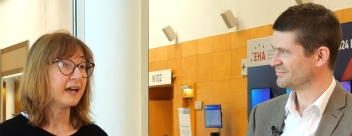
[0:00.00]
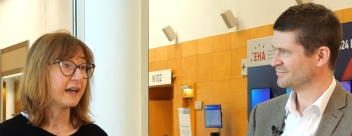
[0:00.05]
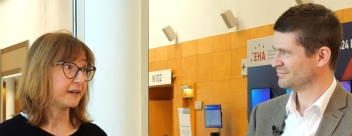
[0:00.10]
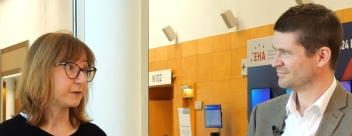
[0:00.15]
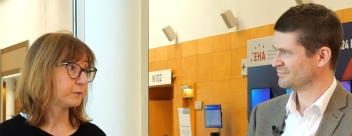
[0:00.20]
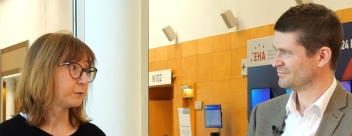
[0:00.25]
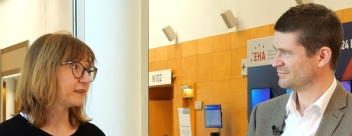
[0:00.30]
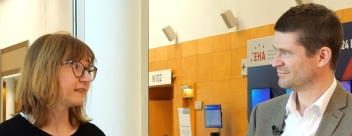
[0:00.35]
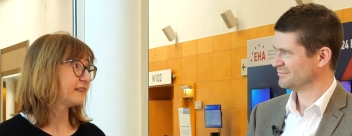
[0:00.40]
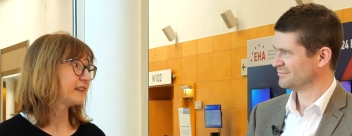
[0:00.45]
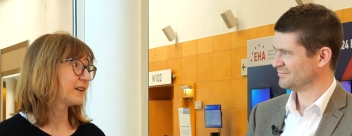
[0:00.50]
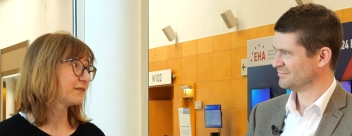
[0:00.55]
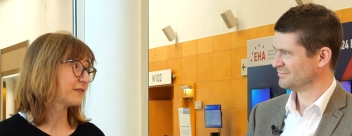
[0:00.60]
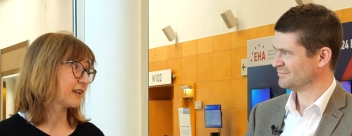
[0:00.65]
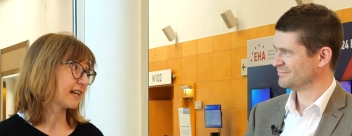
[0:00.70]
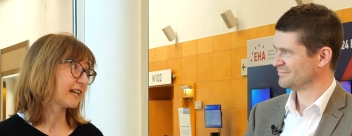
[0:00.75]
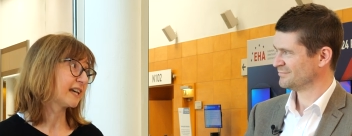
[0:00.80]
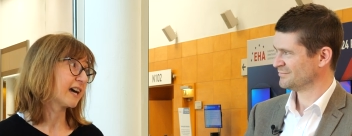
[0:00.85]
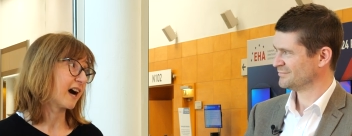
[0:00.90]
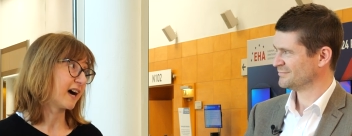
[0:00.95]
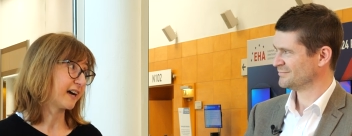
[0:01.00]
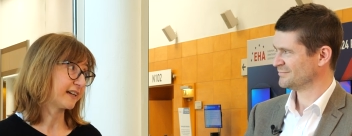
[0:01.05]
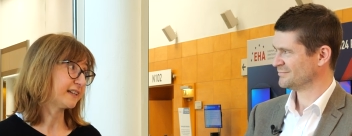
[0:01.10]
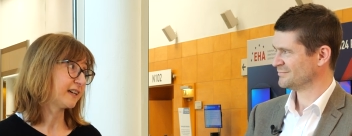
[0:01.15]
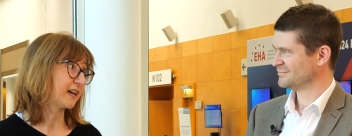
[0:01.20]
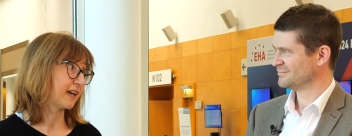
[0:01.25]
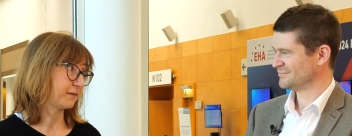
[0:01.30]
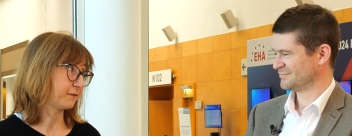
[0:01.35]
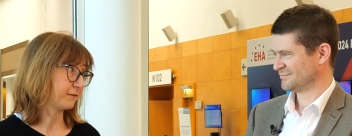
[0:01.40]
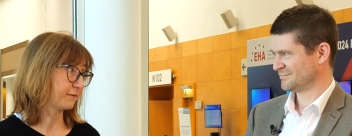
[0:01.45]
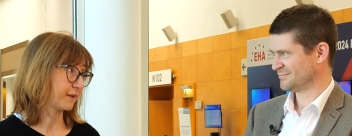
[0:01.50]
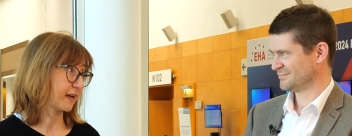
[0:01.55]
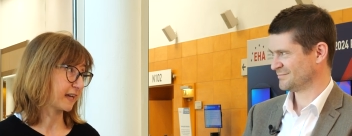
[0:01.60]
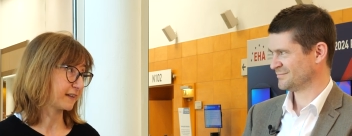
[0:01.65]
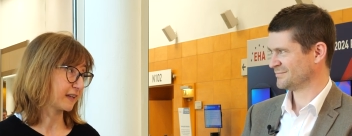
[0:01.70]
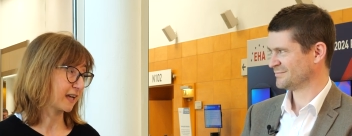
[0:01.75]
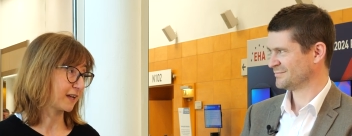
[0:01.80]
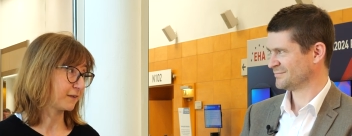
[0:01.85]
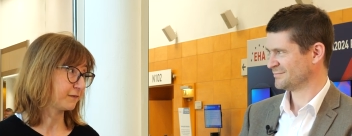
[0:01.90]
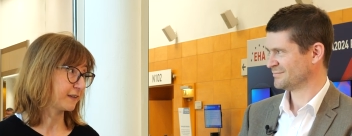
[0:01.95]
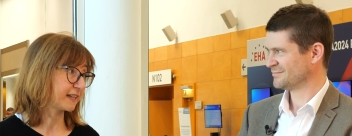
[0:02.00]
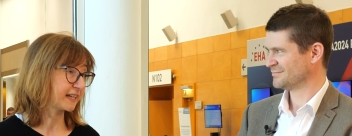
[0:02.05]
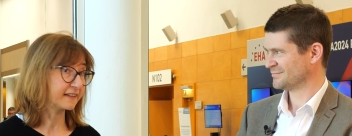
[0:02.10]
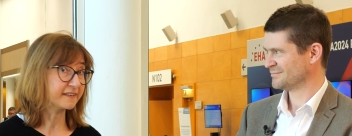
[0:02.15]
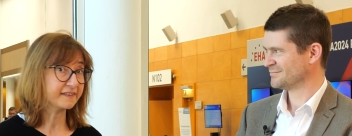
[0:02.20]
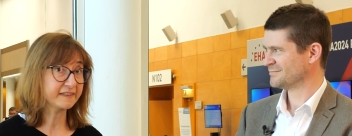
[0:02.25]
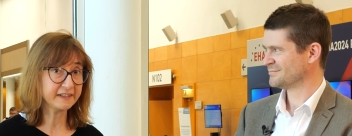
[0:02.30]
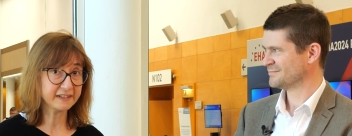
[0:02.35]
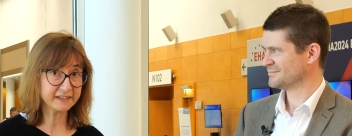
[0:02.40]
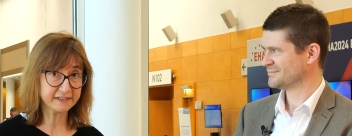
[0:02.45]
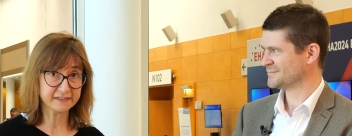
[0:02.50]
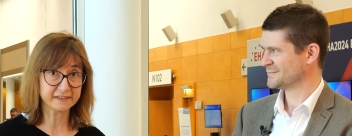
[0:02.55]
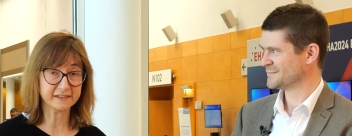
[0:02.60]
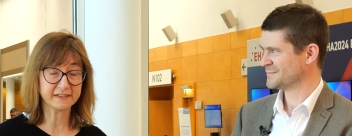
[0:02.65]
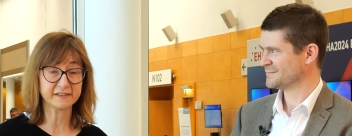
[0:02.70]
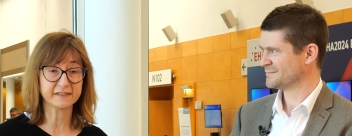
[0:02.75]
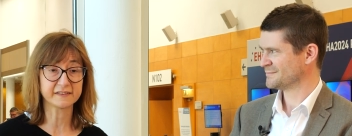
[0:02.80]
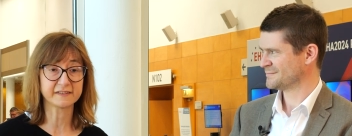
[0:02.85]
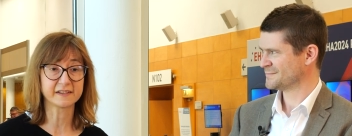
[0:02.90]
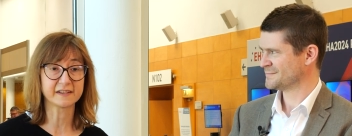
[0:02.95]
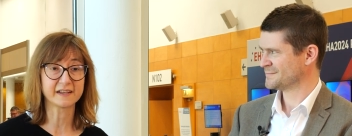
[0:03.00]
Speaker 1: And we see a very high efficacy in this